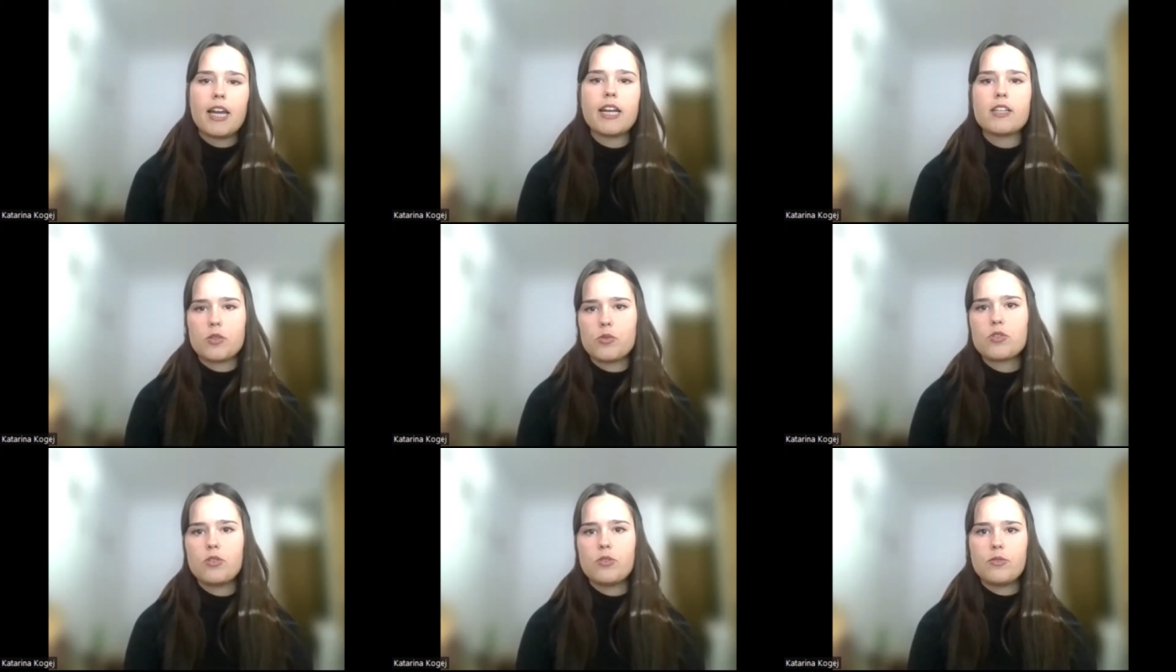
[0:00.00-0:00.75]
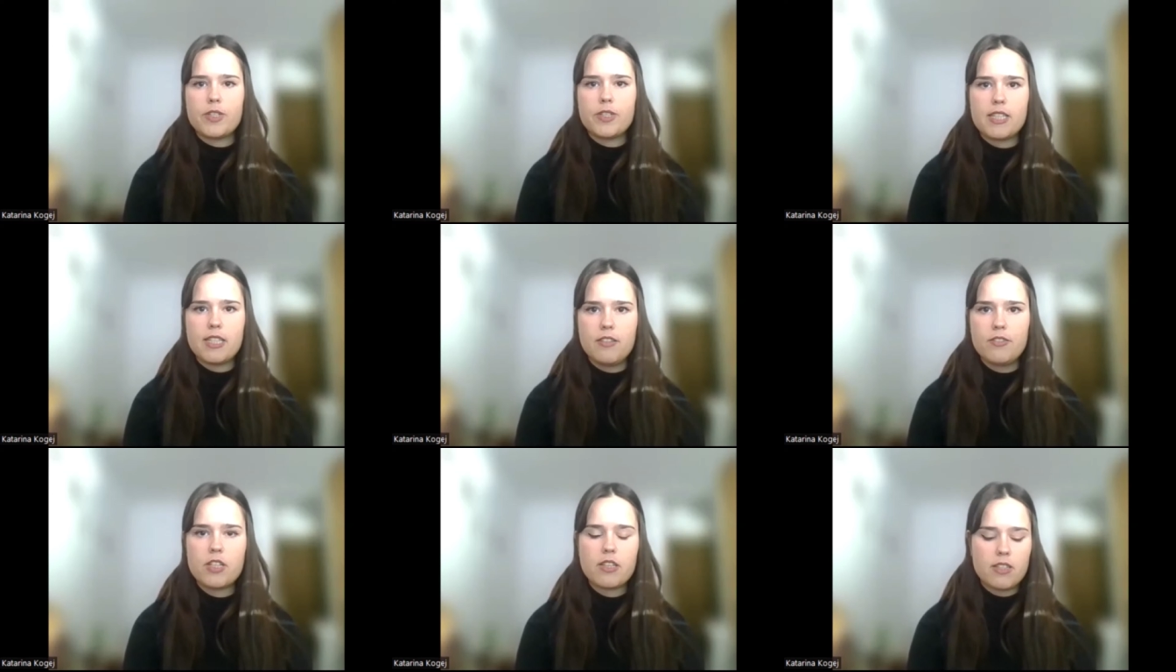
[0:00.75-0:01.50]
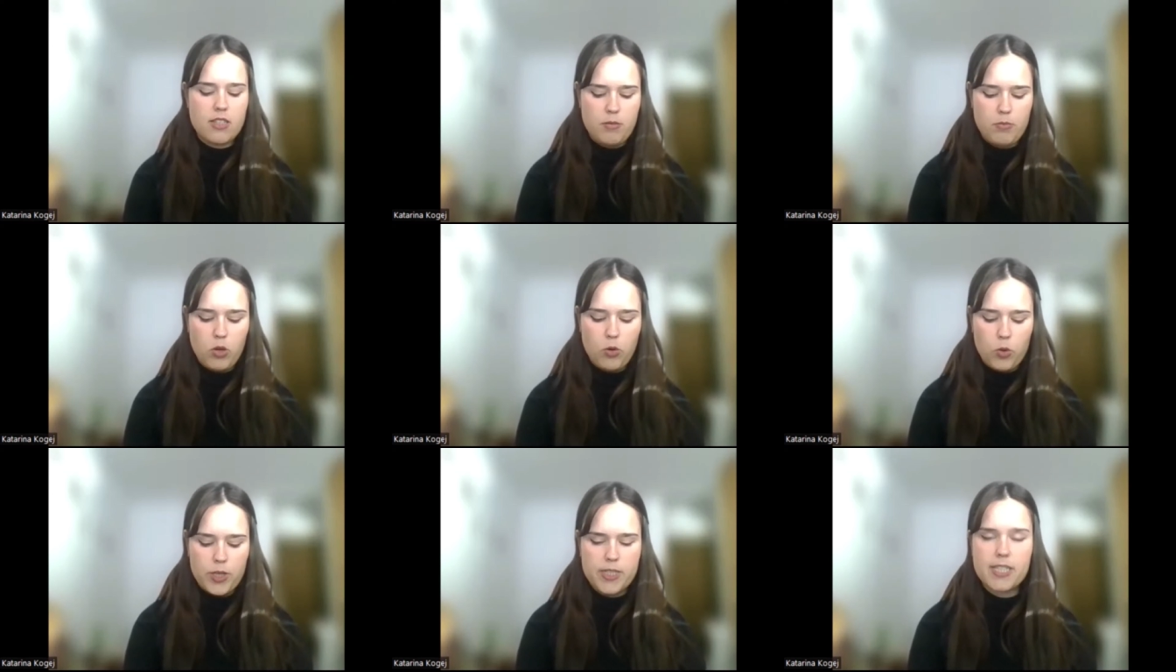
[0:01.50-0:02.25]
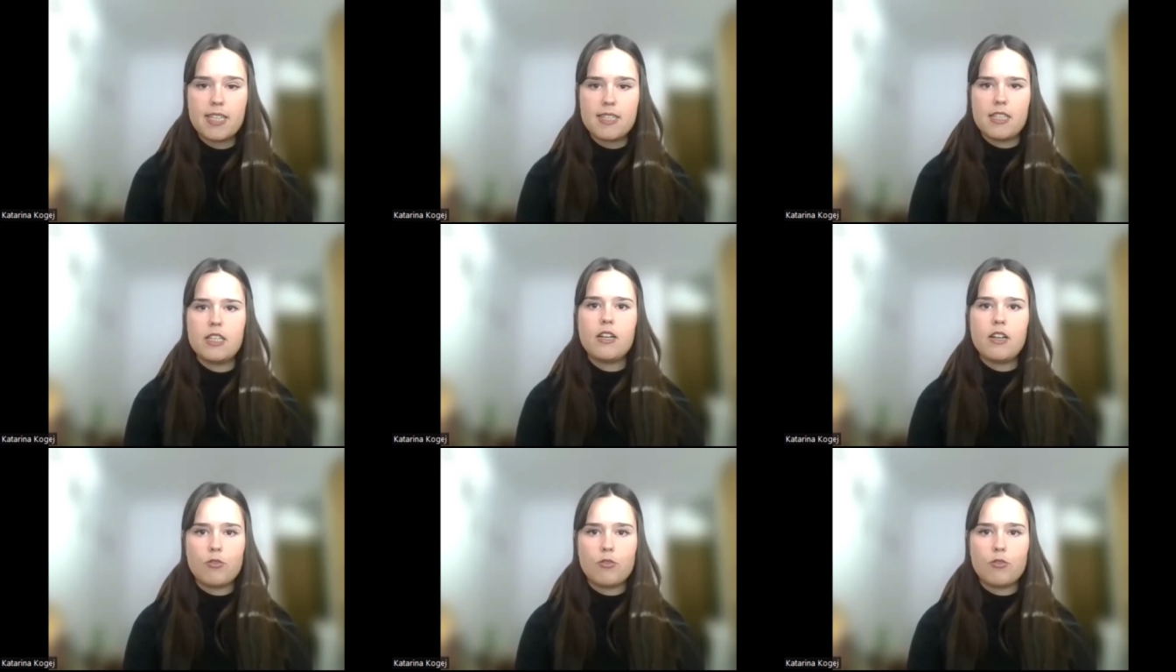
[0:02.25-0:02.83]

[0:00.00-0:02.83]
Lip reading: and has also received some awards as a